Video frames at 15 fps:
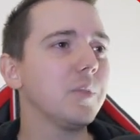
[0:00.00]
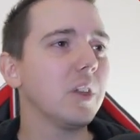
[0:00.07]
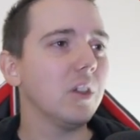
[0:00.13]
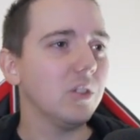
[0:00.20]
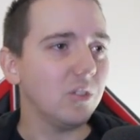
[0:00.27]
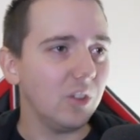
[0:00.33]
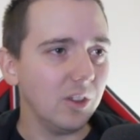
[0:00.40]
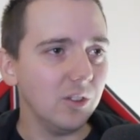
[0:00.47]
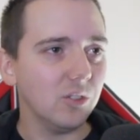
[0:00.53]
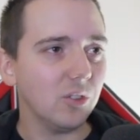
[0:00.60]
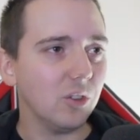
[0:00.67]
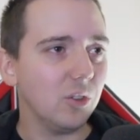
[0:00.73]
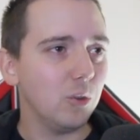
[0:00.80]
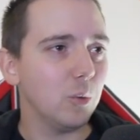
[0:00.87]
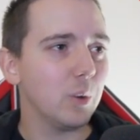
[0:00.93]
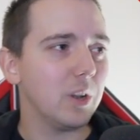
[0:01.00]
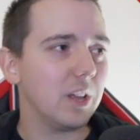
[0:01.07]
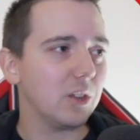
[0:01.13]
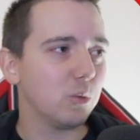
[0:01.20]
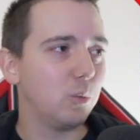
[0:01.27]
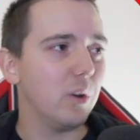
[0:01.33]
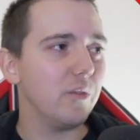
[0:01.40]
Since you were
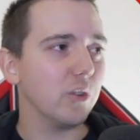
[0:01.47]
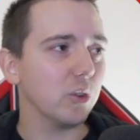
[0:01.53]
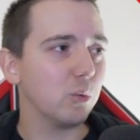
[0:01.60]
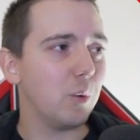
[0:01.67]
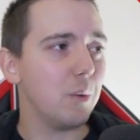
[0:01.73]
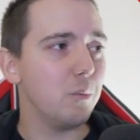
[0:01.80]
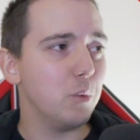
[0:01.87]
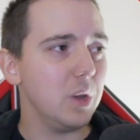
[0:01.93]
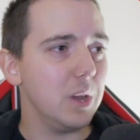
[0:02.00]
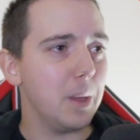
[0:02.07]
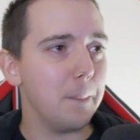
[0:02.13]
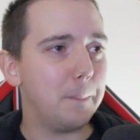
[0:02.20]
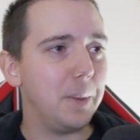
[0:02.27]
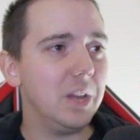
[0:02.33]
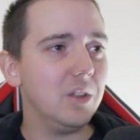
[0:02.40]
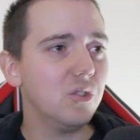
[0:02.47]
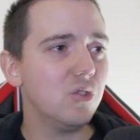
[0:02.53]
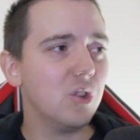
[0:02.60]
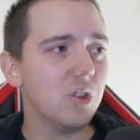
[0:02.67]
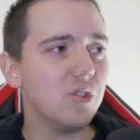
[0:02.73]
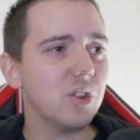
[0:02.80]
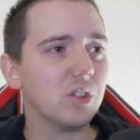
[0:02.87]
last with us when we beat
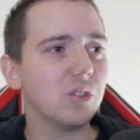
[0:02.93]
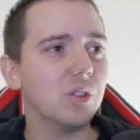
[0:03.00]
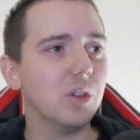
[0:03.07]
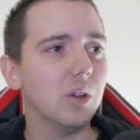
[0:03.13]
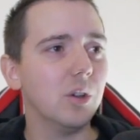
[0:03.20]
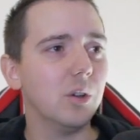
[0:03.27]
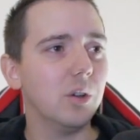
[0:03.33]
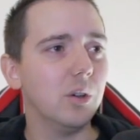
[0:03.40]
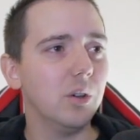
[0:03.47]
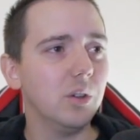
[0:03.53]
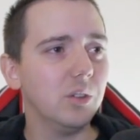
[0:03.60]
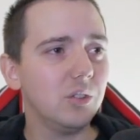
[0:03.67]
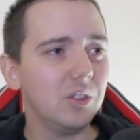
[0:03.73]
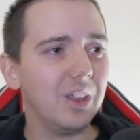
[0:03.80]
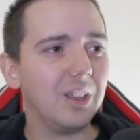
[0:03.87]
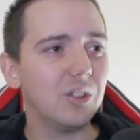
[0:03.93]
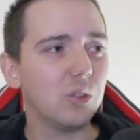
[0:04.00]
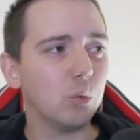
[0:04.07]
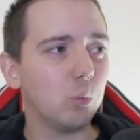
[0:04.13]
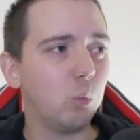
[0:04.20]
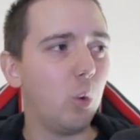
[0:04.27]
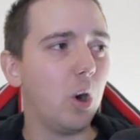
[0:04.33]
Chichester
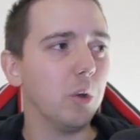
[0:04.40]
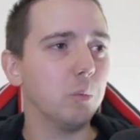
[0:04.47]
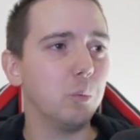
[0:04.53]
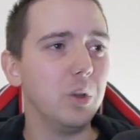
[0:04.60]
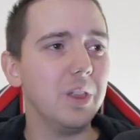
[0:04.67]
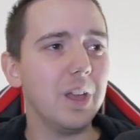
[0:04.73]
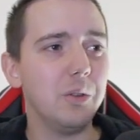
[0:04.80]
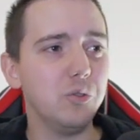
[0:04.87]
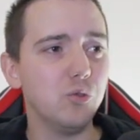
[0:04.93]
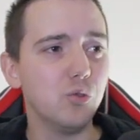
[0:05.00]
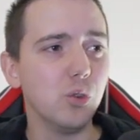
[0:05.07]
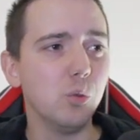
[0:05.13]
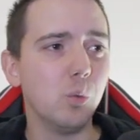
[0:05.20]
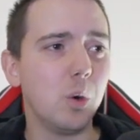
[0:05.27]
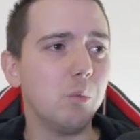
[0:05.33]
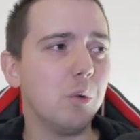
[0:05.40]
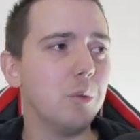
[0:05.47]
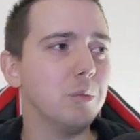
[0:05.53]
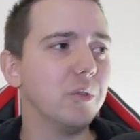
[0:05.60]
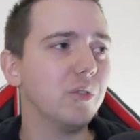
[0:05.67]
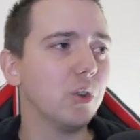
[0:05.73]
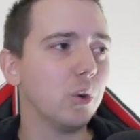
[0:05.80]
6-1, we then drew 1-1
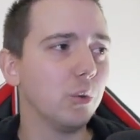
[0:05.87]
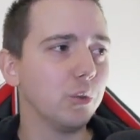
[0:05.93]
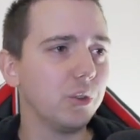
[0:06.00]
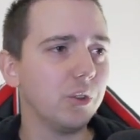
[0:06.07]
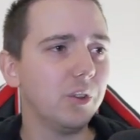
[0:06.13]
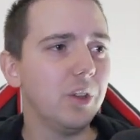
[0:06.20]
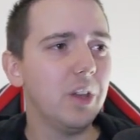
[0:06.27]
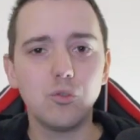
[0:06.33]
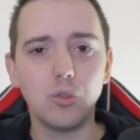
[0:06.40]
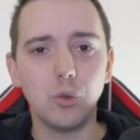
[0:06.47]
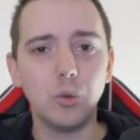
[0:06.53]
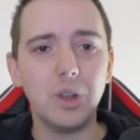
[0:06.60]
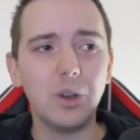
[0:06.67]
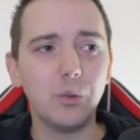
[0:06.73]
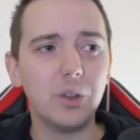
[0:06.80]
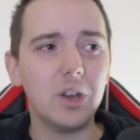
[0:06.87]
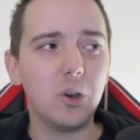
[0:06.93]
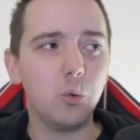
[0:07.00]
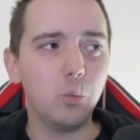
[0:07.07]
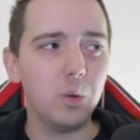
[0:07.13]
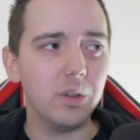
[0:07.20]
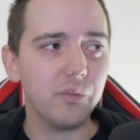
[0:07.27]
with Taunton, drew
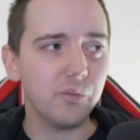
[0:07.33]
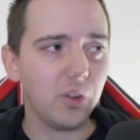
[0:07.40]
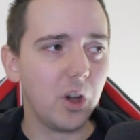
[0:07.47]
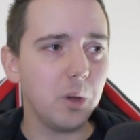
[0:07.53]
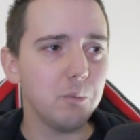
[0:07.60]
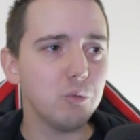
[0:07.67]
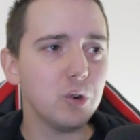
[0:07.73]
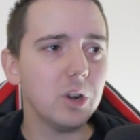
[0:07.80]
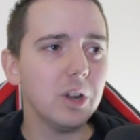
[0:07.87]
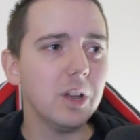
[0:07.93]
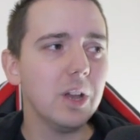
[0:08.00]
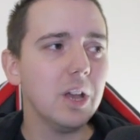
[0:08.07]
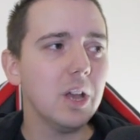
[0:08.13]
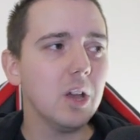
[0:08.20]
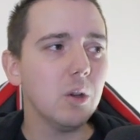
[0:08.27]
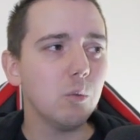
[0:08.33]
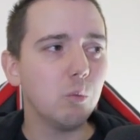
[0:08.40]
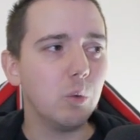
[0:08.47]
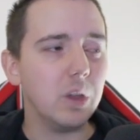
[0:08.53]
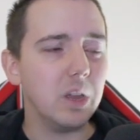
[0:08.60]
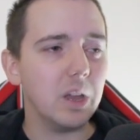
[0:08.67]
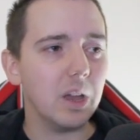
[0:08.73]
0-0 with Farnborough.
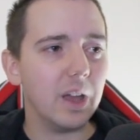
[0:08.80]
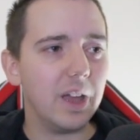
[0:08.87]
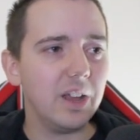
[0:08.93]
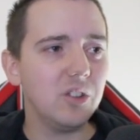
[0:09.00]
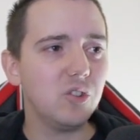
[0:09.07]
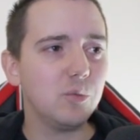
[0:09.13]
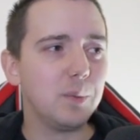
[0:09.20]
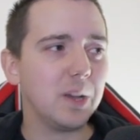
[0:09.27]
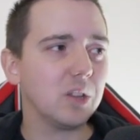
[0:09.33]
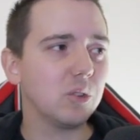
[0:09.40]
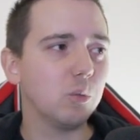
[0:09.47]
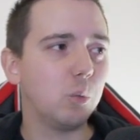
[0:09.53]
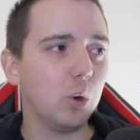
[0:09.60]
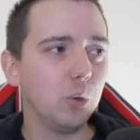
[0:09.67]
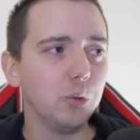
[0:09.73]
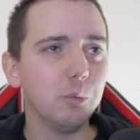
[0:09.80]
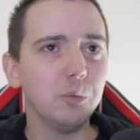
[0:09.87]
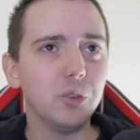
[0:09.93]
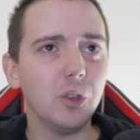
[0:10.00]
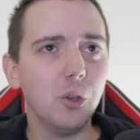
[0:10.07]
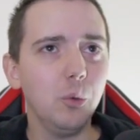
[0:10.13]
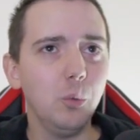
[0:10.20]
We edged past
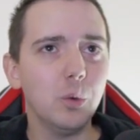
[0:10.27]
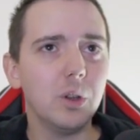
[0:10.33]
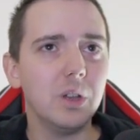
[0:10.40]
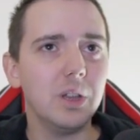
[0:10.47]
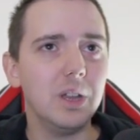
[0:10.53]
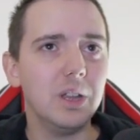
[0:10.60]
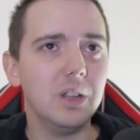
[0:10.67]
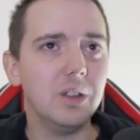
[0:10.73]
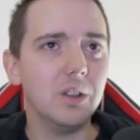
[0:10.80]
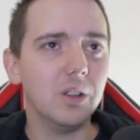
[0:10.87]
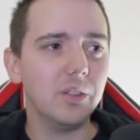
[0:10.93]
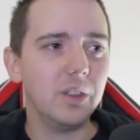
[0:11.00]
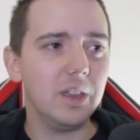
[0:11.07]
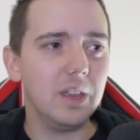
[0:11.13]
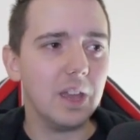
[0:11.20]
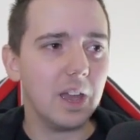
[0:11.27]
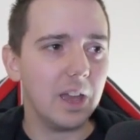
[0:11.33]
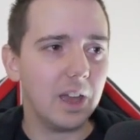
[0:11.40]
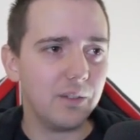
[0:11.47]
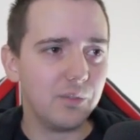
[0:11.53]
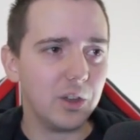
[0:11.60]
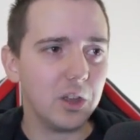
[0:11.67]
Walthamstow in the
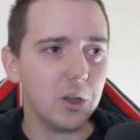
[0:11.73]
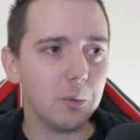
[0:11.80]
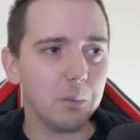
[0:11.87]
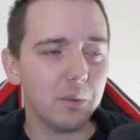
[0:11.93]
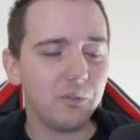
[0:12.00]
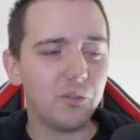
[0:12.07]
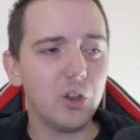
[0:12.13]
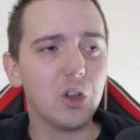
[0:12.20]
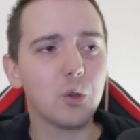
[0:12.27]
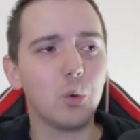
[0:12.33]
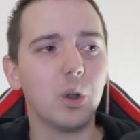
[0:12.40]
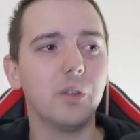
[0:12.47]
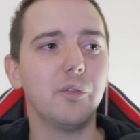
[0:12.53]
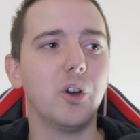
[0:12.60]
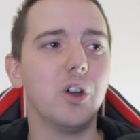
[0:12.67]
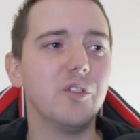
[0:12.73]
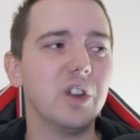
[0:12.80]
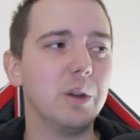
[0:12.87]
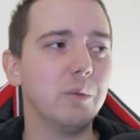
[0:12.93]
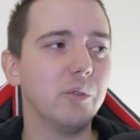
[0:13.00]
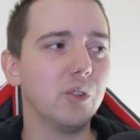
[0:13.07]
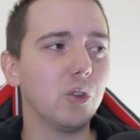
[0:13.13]
FA Cup 3rd qualifying
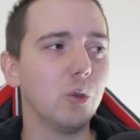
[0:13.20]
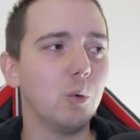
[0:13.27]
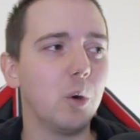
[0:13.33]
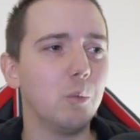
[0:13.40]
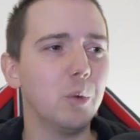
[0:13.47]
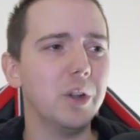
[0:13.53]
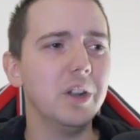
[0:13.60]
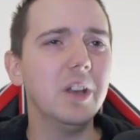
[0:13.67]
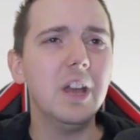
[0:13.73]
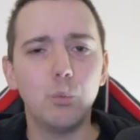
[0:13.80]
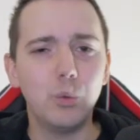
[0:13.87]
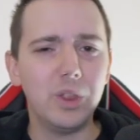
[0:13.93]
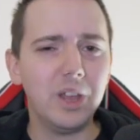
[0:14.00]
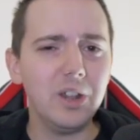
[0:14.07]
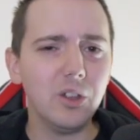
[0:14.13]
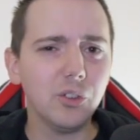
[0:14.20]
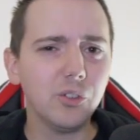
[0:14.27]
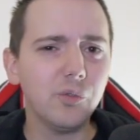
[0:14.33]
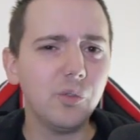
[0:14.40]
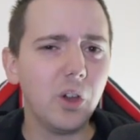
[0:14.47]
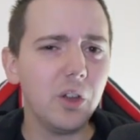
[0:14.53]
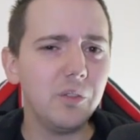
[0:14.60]
round with a 2-1 win. We then
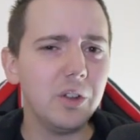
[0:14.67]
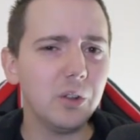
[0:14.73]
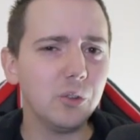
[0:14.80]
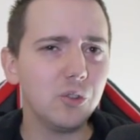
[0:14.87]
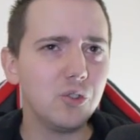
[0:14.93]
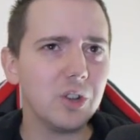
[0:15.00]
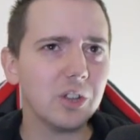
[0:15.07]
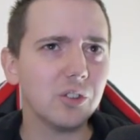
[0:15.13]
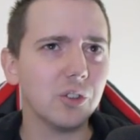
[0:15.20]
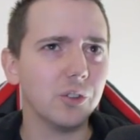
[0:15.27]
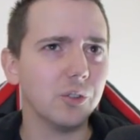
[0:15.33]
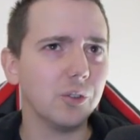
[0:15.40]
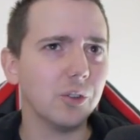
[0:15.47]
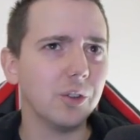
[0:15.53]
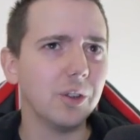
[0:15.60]
lost 5-0 to Cheshunt.